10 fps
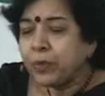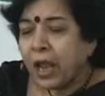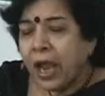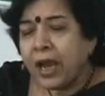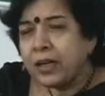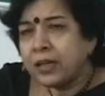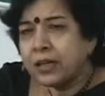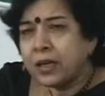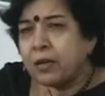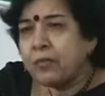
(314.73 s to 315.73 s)
And
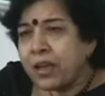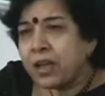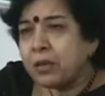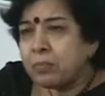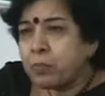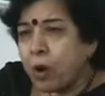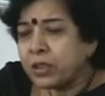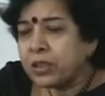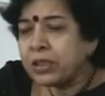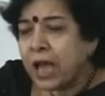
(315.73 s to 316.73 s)
a very
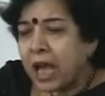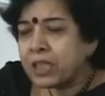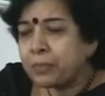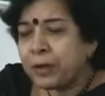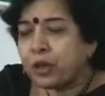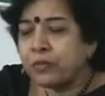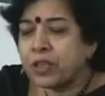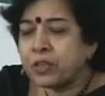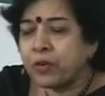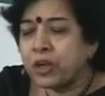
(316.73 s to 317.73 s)
important aspect of
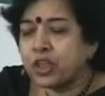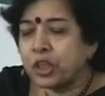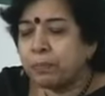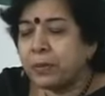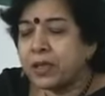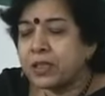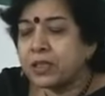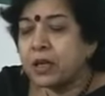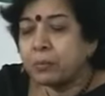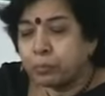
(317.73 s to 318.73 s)
this worship is
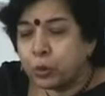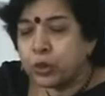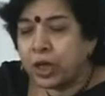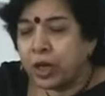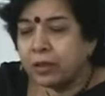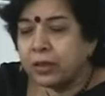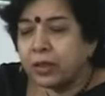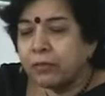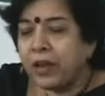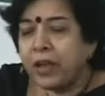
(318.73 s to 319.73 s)
puja,
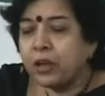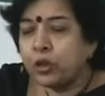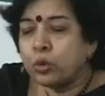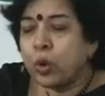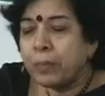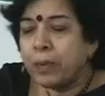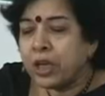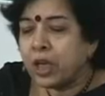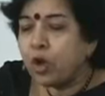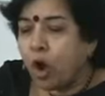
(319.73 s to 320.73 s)
where you are
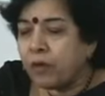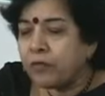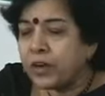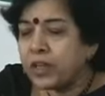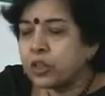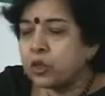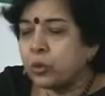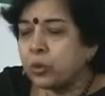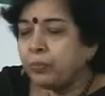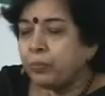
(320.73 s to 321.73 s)
making offerings
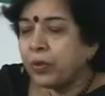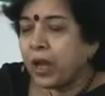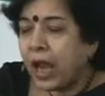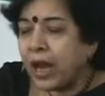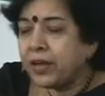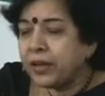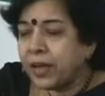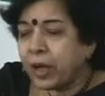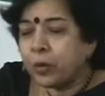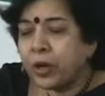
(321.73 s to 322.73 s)
to and
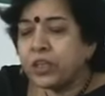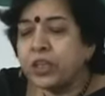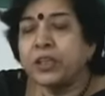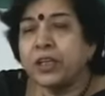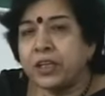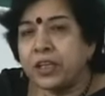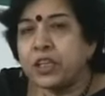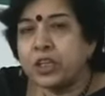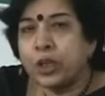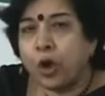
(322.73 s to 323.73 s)
decorating the
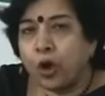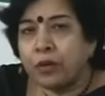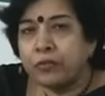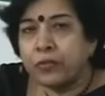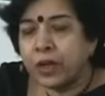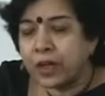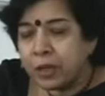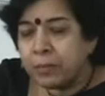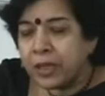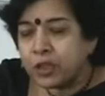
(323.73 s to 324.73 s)
deity of uh,
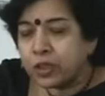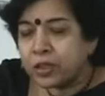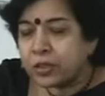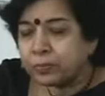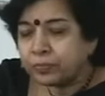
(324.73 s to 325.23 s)
images.